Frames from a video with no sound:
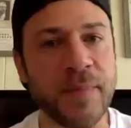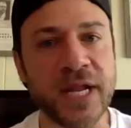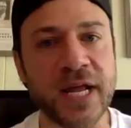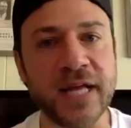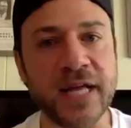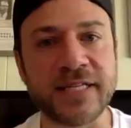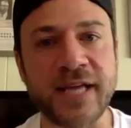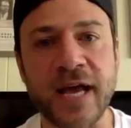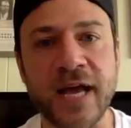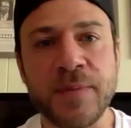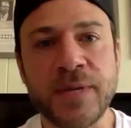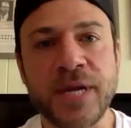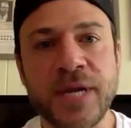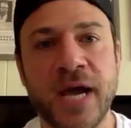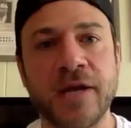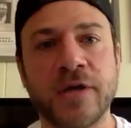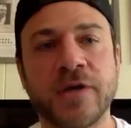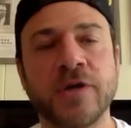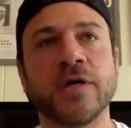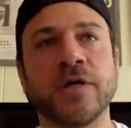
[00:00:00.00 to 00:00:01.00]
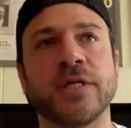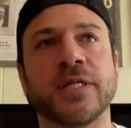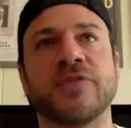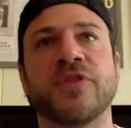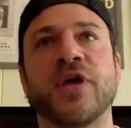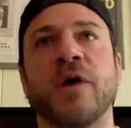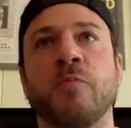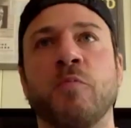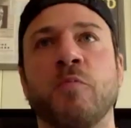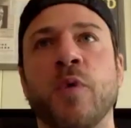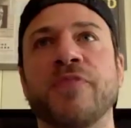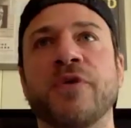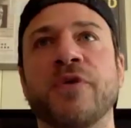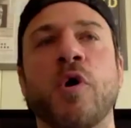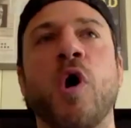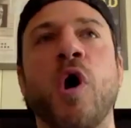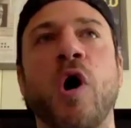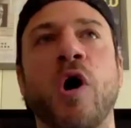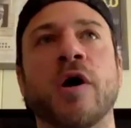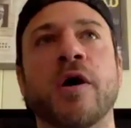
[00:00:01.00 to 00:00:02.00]
it's got to be kind of good that when there
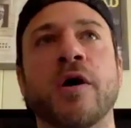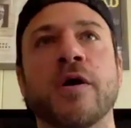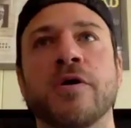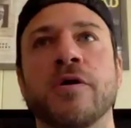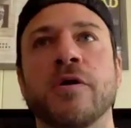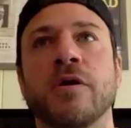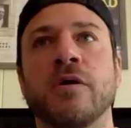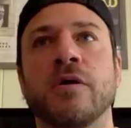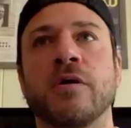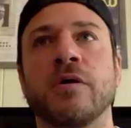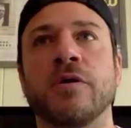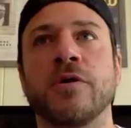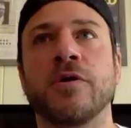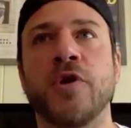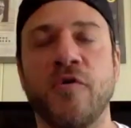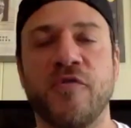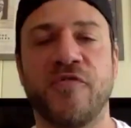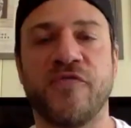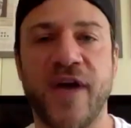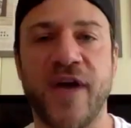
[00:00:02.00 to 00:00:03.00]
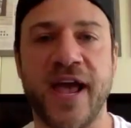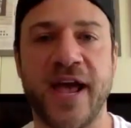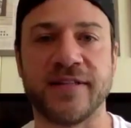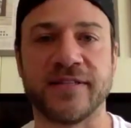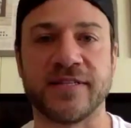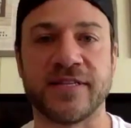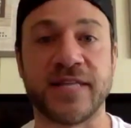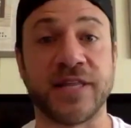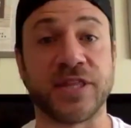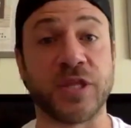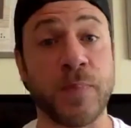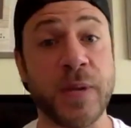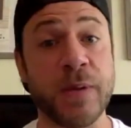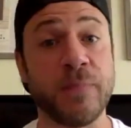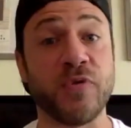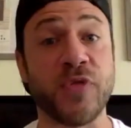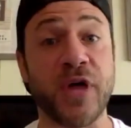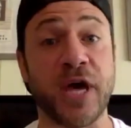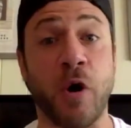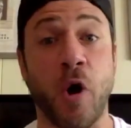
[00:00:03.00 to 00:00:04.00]
are no fans, that the people
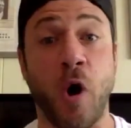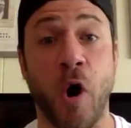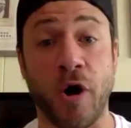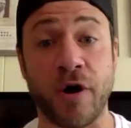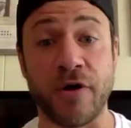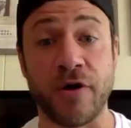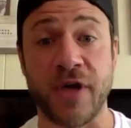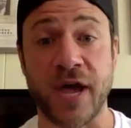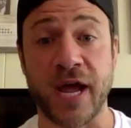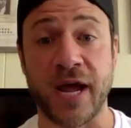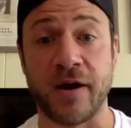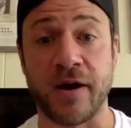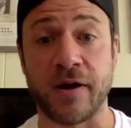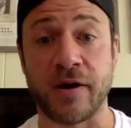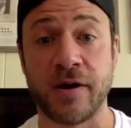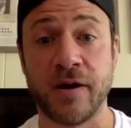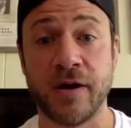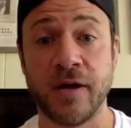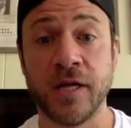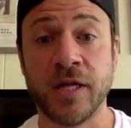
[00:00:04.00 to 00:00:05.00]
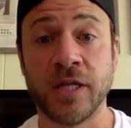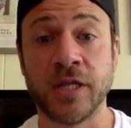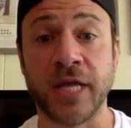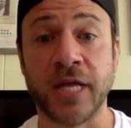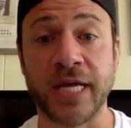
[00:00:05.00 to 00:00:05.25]
that are there, like.